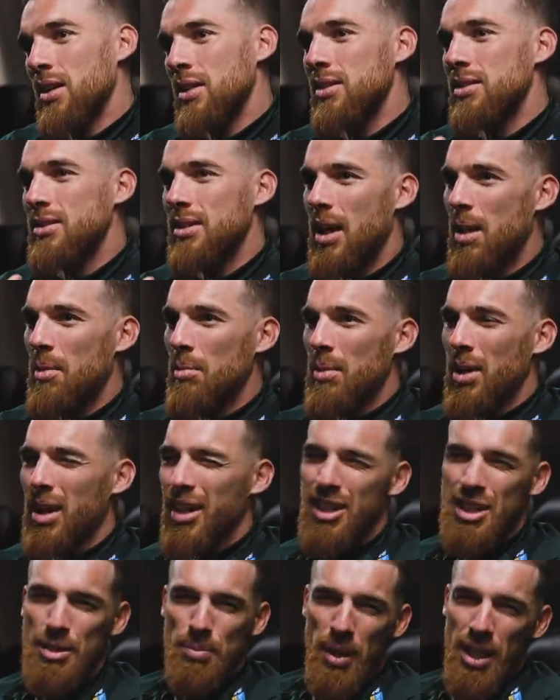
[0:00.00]
some
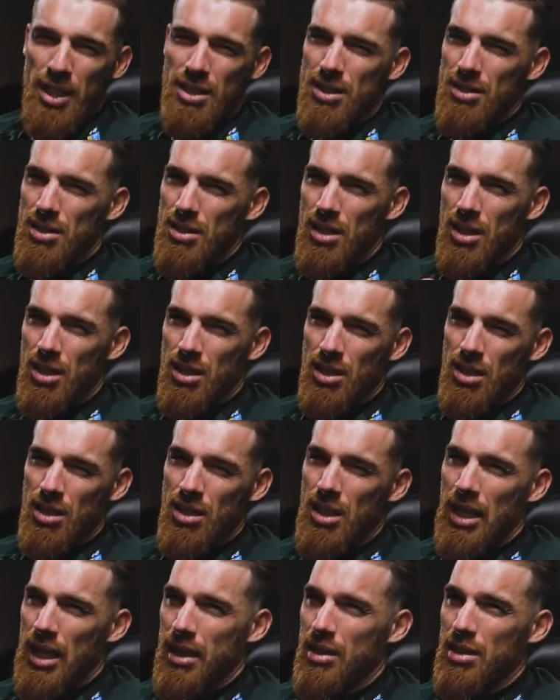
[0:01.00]
expect,
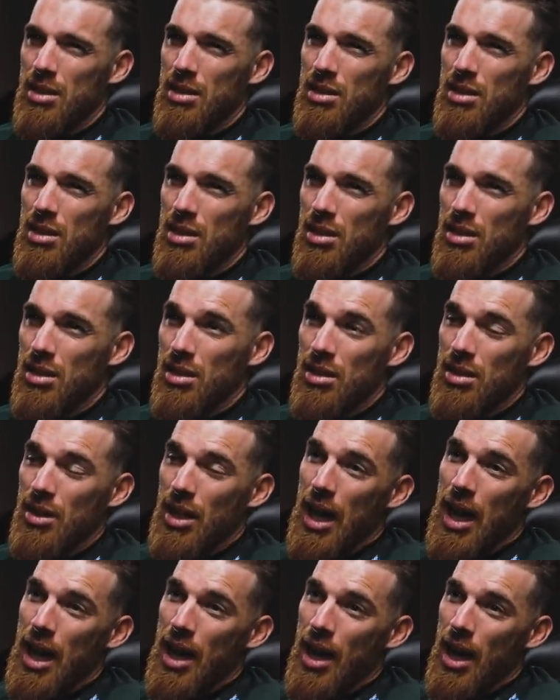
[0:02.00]

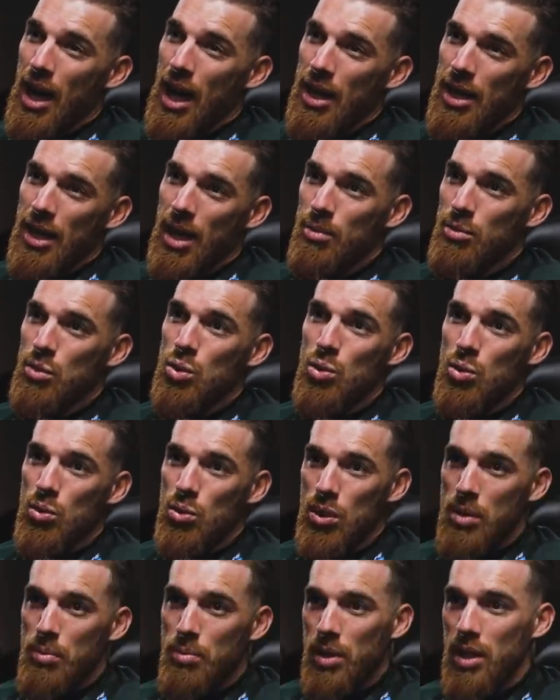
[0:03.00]
I come to
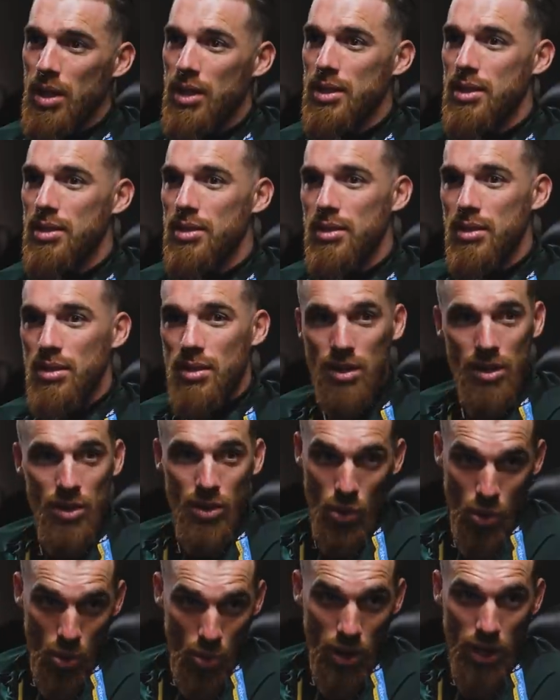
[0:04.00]
replace
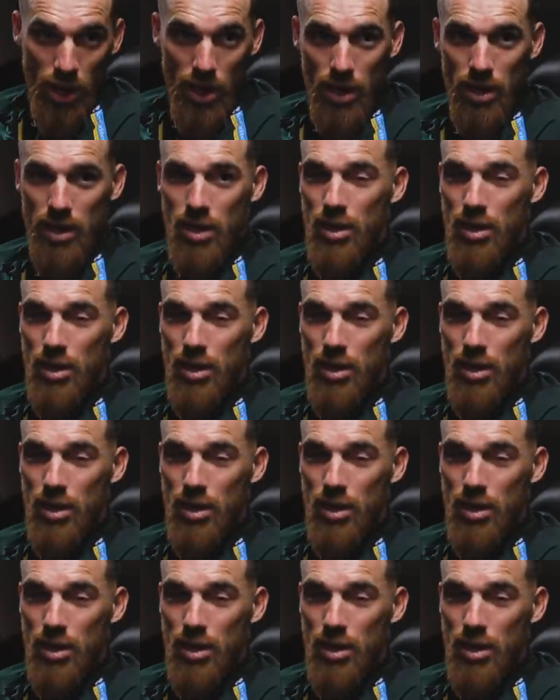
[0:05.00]
Rui,